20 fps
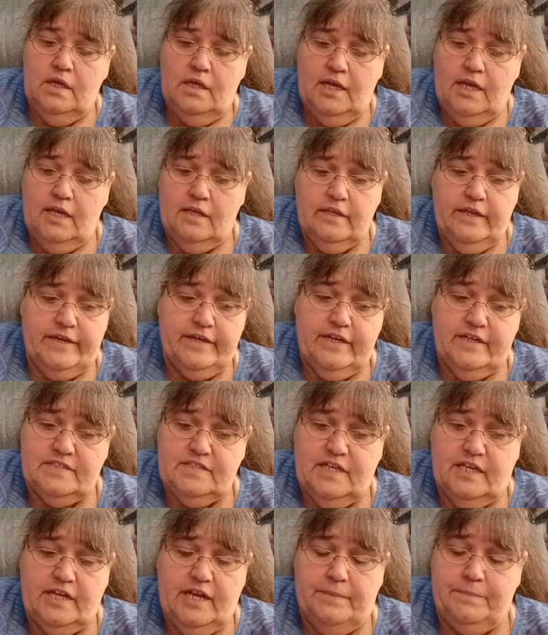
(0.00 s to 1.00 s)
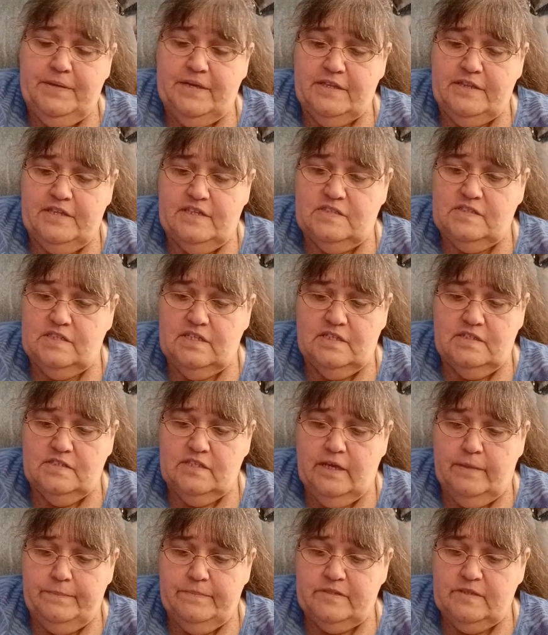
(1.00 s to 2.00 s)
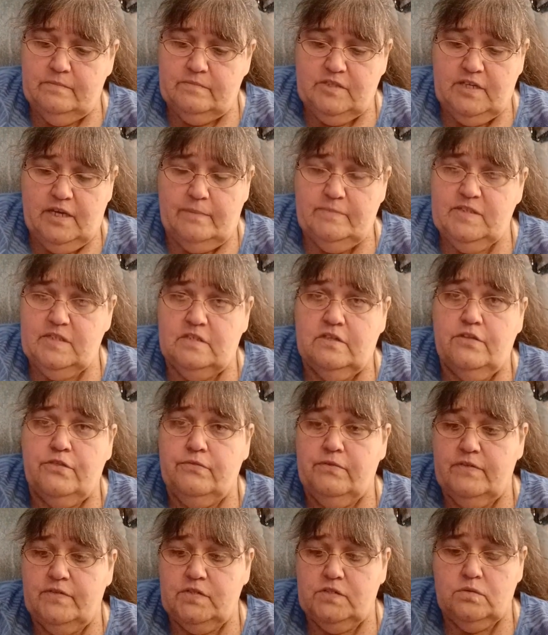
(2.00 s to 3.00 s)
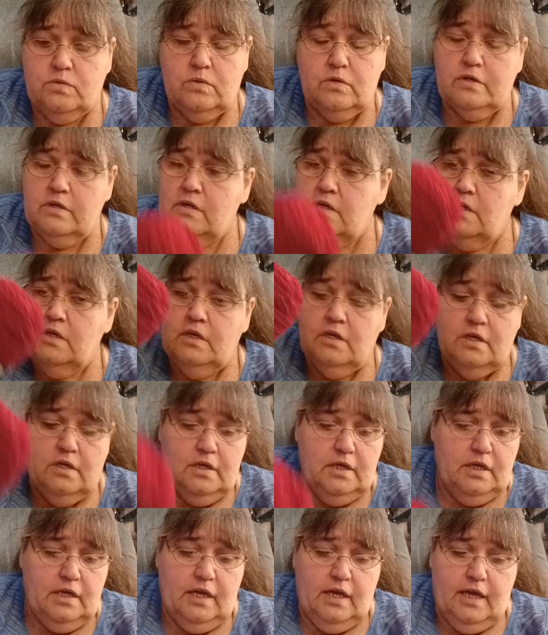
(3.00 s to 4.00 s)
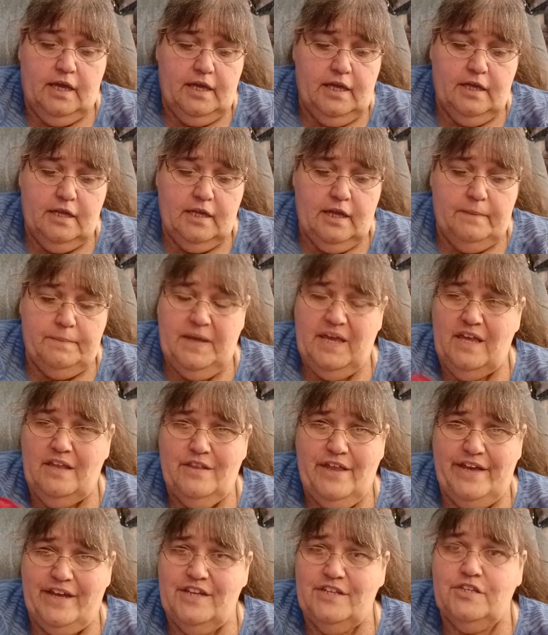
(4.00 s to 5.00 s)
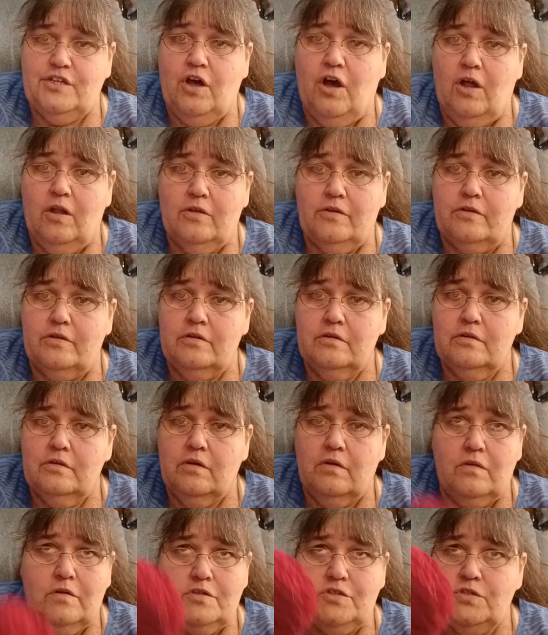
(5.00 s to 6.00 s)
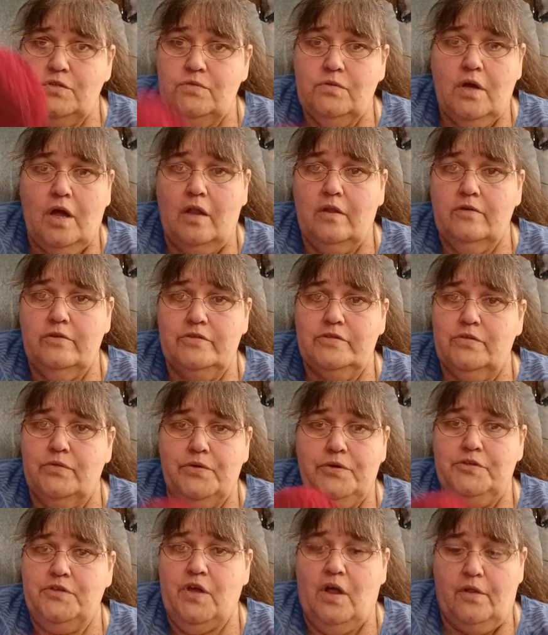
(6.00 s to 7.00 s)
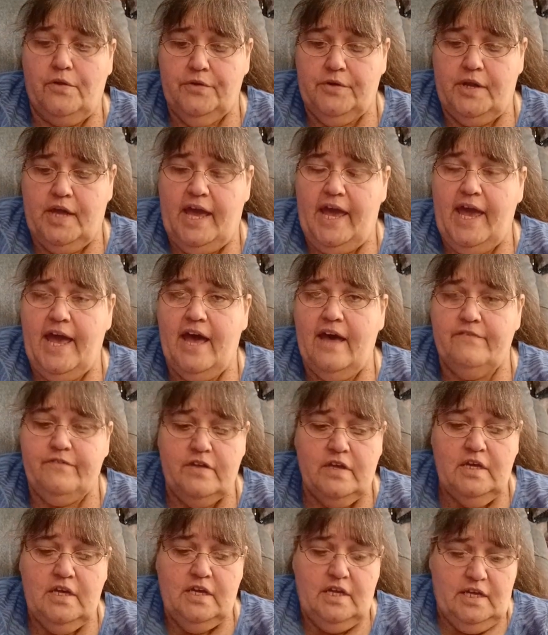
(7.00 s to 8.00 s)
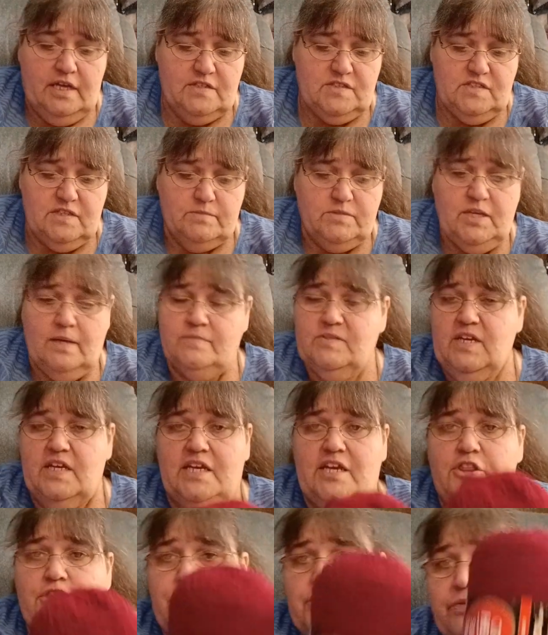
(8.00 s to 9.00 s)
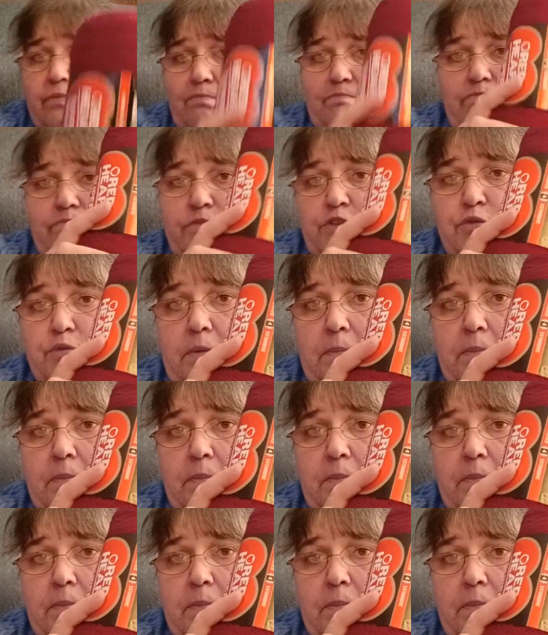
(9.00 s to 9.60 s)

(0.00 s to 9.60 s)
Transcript: And like I said, I pick these things up sometimes at the thrift store, and I pay like $1 or $2 or $1.50. And sometimes I get 3